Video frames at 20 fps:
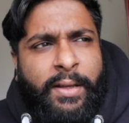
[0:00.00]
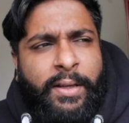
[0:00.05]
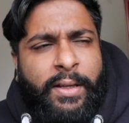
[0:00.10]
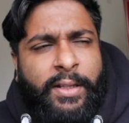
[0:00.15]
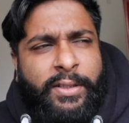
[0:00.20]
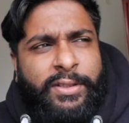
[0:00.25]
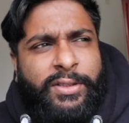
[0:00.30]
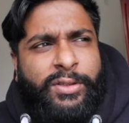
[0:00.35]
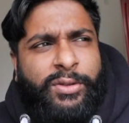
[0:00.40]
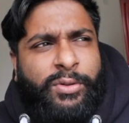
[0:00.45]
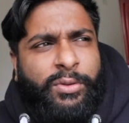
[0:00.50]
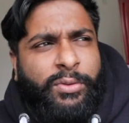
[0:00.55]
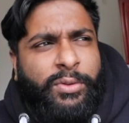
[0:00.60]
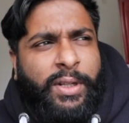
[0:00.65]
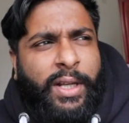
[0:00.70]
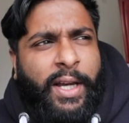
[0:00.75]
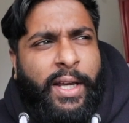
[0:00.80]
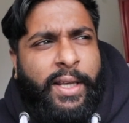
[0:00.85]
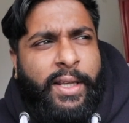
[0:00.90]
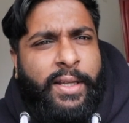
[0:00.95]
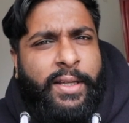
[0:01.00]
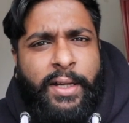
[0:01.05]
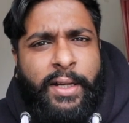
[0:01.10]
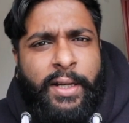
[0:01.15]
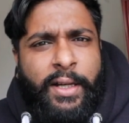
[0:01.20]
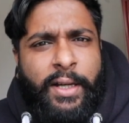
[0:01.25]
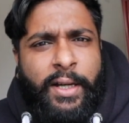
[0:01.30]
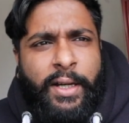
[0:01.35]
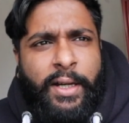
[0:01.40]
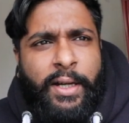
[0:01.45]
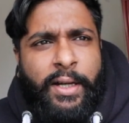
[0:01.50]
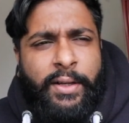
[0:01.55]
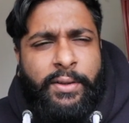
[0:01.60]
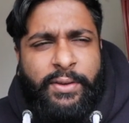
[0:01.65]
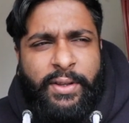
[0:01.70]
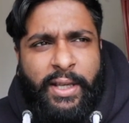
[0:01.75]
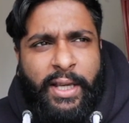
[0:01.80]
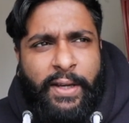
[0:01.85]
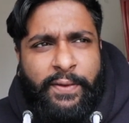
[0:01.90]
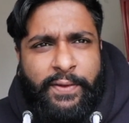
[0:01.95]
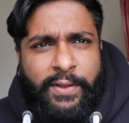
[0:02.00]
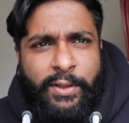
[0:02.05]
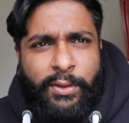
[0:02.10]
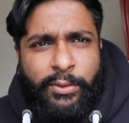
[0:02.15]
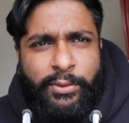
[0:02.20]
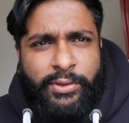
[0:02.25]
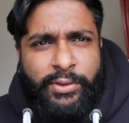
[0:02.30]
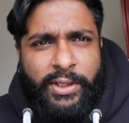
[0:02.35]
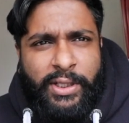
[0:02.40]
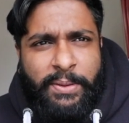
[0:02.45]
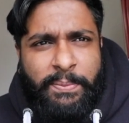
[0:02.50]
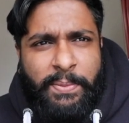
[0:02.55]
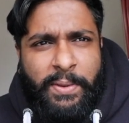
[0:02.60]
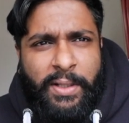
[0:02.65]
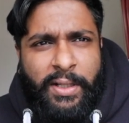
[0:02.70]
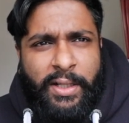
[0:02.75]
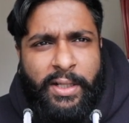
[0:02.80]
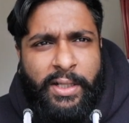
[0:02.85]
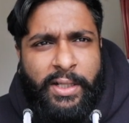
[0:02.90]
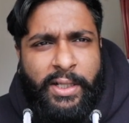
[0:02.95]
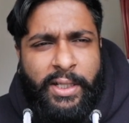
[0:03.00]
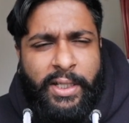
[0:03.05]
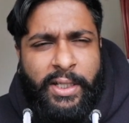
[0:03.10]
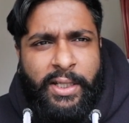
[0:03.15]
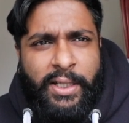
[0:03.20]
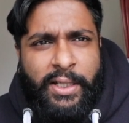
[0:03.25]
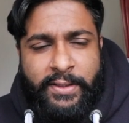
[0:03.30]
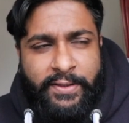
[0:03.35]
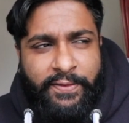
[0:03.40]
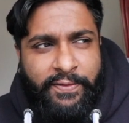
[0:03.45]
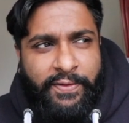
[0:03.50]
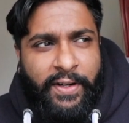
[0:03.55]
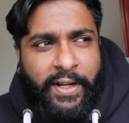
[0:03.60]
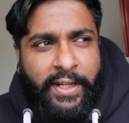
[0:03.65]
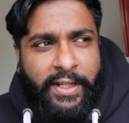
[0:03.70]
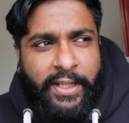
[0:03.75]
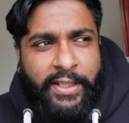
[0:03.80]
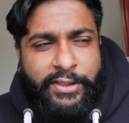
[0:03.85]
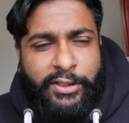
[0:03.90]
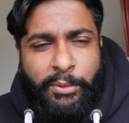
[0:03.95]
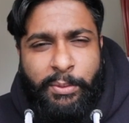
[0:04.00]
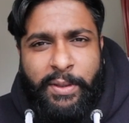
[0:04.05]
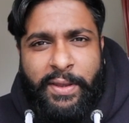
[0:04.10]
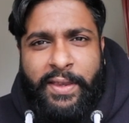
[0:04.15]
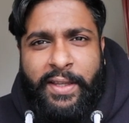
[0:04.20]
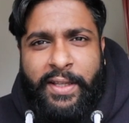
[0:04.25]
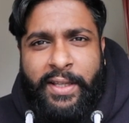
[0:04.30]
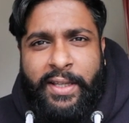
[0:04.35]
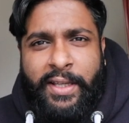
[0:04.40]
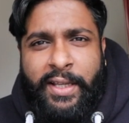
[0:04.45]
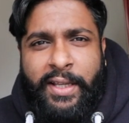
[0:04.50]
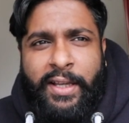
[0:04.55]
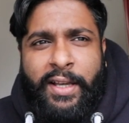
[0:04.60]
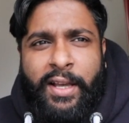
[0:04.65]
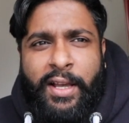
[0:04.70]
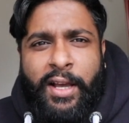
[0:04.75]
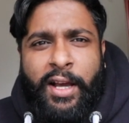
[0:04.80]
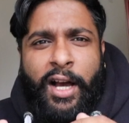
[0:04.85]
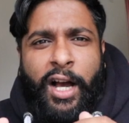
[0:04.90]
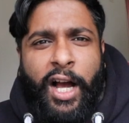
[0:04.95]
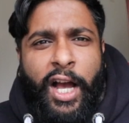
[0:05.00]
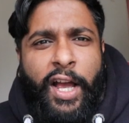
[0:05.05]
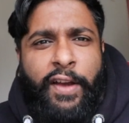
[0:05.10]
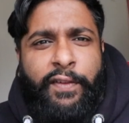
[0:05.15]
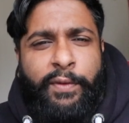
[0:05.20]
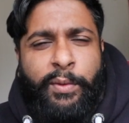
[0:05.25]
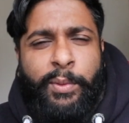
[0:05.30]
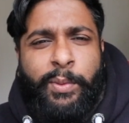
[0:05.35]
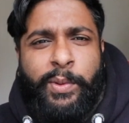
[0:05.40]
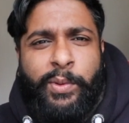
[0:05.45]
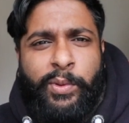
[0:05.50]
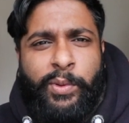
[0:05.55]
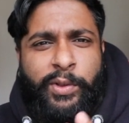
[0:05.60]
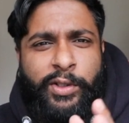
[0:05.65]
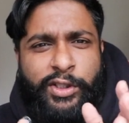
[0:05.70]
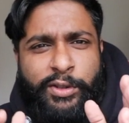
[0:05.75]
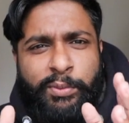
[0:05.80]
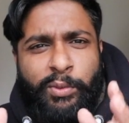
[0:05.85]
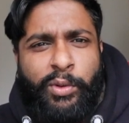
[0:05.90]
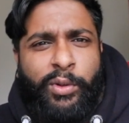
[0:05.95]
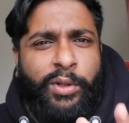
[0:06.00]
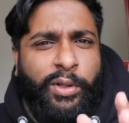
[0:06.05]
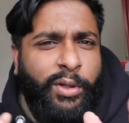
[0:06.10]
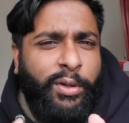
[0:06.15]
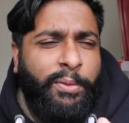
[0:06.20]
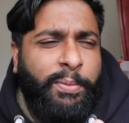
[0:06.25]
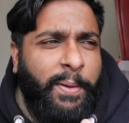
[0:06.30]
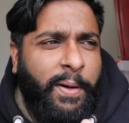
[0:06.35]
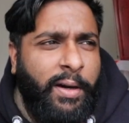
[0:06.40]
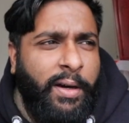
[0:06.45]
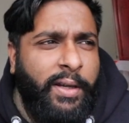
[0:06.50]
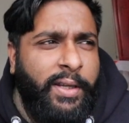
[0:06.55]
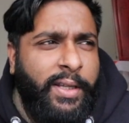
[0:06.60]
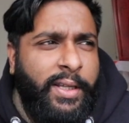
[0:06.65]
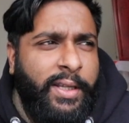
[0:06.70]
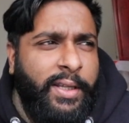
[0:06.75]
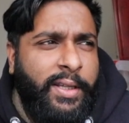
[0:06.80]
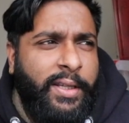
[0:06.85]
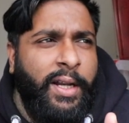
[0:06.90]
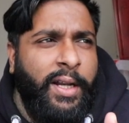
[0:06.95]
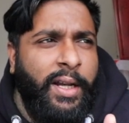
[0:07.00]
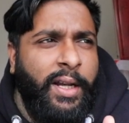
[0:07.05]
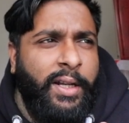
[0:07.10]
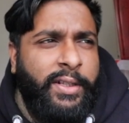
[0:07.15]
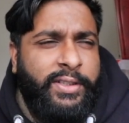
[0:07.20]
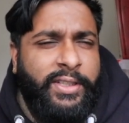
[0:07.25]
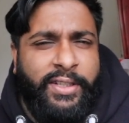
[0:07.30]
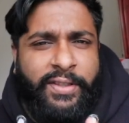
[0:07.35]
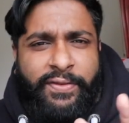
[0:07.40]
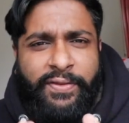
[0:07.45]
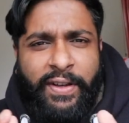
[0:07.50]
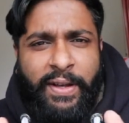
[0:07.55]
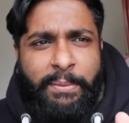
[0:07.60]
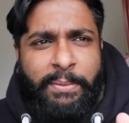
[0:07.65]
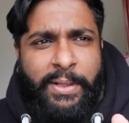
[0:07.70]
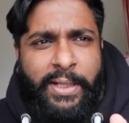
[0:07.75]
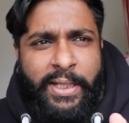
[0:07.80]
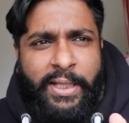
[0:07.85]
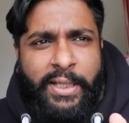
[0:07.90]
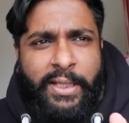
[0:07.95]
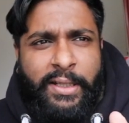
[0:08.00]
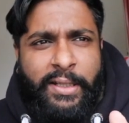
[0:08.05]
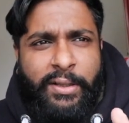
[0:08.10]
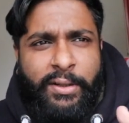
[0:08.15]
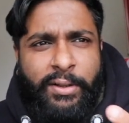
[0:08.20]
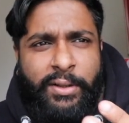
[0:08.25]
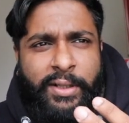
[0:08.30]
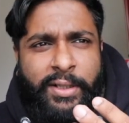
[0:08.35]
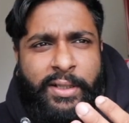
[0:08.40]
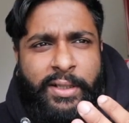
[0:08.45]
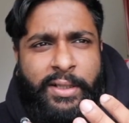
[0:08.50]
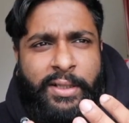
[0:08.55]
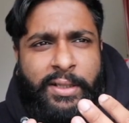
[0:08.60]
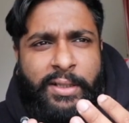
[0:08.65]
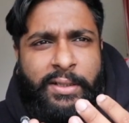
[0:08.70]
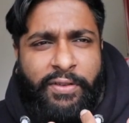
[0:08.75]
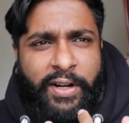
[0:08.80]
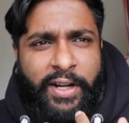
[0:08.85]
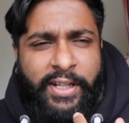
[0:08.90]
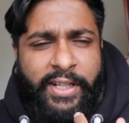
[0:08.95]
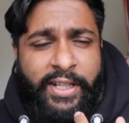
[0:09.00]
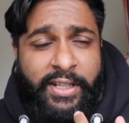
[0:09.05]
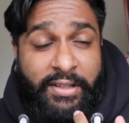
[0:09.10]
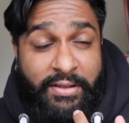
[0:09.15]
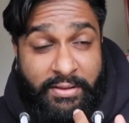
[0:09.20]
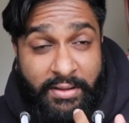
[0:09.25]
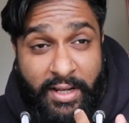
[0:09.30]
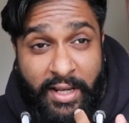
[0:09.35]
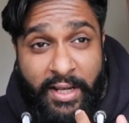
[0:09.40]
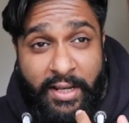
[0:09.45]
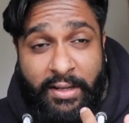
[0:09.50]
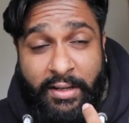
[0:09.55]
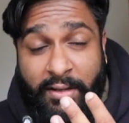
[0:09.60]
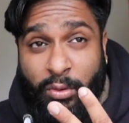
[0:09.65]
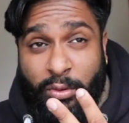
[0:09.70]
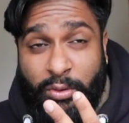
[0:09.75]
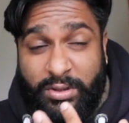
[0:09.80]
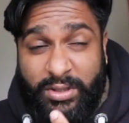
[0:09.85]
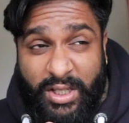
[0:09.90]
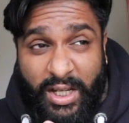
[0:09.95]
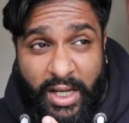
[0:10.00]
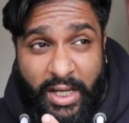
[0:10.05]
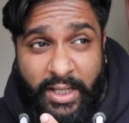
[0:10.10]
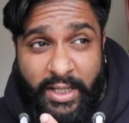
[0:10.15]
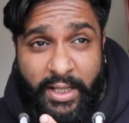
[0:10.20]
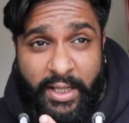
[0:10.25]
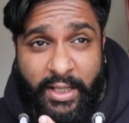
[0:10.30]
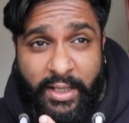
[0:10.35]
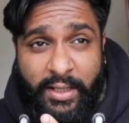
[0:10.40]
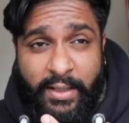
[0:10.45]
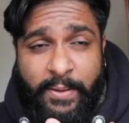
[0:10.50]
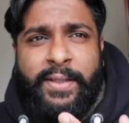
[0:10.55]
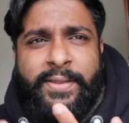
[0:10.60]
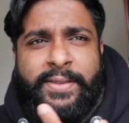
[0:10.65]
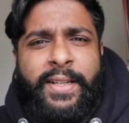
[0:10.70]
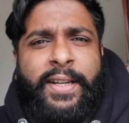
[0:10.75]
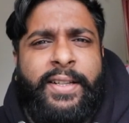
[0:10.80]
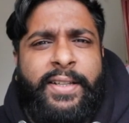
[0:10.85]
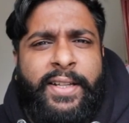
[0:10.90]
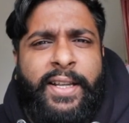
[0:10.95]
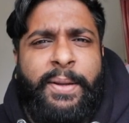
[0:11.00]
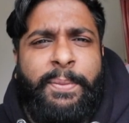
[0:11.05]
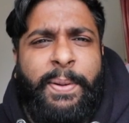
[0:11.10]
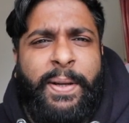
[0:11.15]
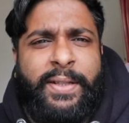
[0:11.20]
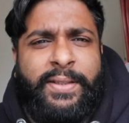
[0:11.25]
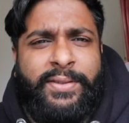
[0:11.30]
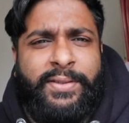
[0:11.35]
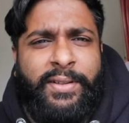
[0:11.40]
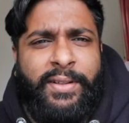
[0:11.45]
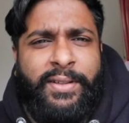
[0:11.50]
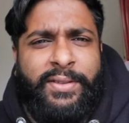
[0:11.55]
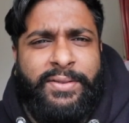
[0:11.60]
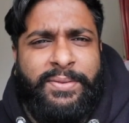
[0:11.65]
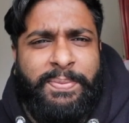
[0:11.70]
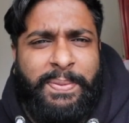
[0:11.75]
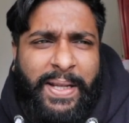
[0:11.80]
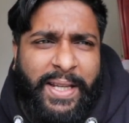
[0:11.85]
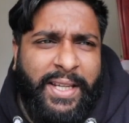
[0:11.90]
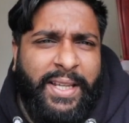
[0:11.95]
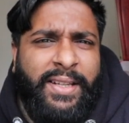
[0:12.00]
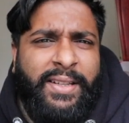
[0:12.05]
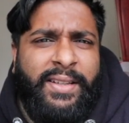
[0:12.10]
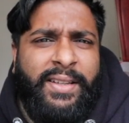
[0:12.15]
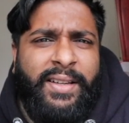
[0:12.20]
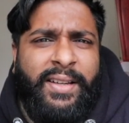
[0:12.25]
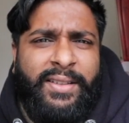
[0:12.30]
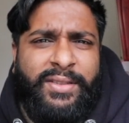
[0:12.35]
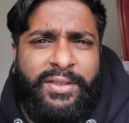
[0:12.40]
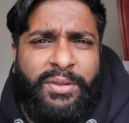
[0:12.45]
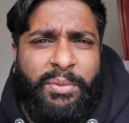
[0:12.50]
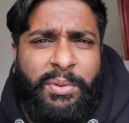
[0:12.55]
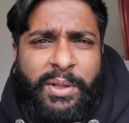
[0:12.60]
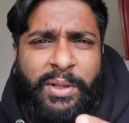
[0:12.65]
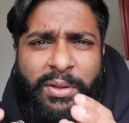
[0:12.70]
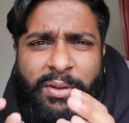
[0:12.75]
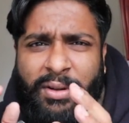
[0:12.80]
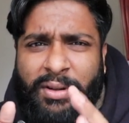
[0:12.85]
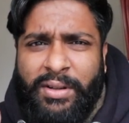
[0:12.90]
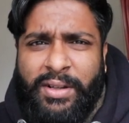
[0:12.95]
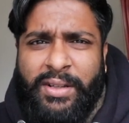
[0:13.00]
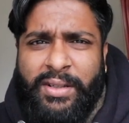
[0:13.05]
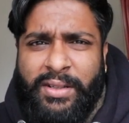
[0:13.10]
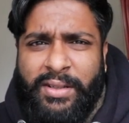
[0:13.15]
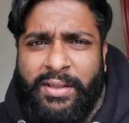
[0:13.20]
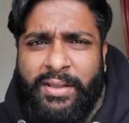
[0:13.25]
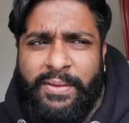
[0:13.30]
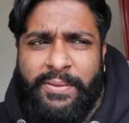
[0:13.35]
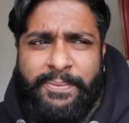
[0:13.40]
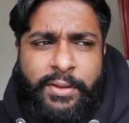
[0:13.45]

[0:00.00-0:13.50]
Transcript: it's a school night, uh, they have to go sleep early. It's a Friday, so we're thinking either we do a small little party, uh, just family on a Friday tonight or Saturday. Sunday, Pakistan's playing India, so we're not gonna